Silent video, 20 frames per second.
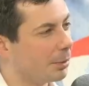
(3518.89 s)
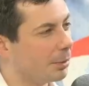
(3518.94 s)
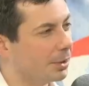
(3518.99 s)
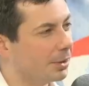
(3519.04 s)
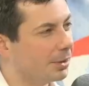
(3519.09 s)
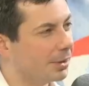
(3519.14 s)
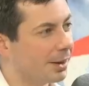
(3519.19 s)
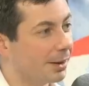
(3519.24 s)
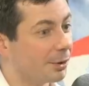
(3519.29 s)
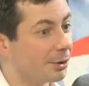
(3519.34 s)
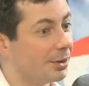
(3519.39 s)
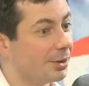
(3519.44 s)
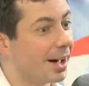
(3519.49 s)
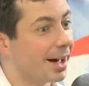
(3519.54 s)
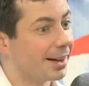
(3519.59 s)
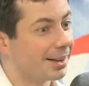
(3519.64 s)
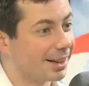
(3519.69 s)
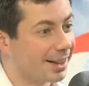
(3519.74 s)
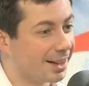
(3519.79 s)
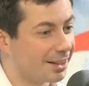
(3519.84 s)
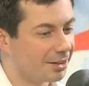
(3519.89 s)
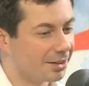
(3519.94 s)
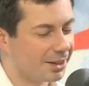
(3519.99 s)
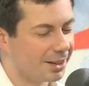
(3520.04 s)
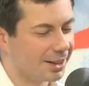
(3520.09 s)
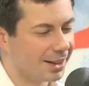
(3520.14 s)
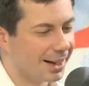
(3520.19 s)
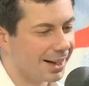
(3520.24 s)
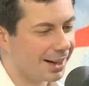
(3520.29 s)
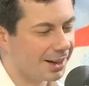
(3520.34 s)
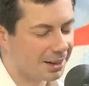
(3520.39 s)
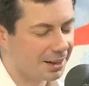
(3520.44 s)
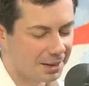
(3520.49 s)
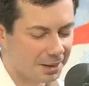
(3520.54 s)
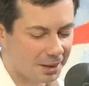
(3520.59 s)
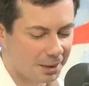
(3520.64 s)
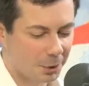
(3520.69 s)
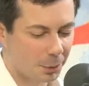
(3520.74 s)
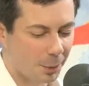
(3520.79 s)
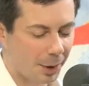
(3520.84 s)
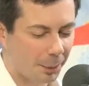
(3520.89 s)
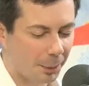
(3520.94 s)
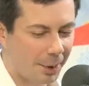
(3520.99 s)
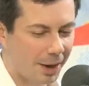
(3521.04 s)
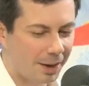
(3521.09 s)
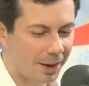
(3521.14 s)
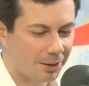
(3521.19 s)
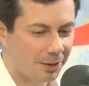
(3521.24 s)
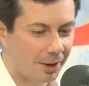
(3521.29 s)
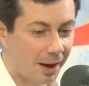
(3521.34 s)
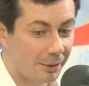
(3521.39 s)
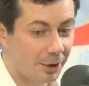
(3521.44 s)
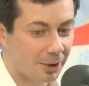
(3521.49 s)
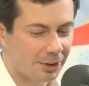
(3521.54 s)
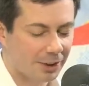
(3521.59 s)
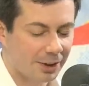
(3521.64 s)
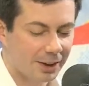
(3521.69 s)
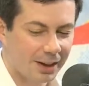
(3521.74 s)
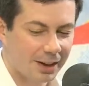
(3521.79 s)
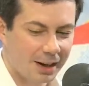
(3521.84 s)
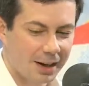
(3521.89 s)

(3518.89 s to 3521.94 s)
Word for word: but that was not the case in Indiana under Mike Pence, obviously.